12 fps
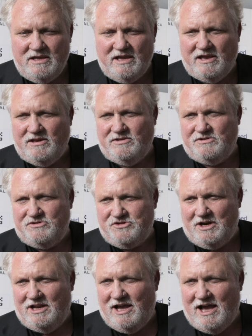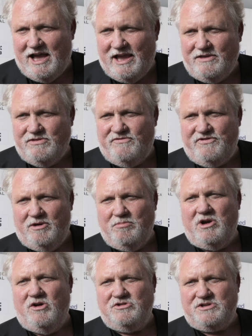in July, the film
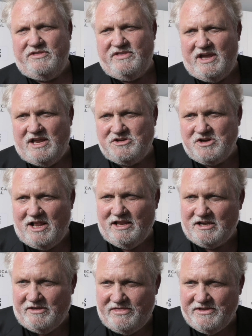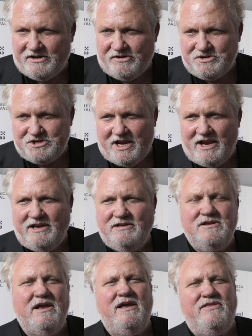goes to the Angelika Theater
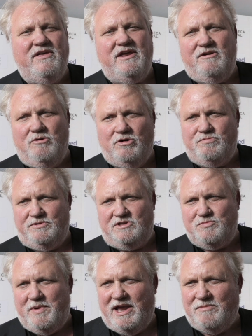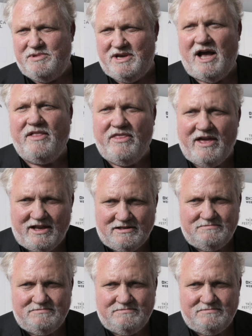chains, and then it will expand beyond that.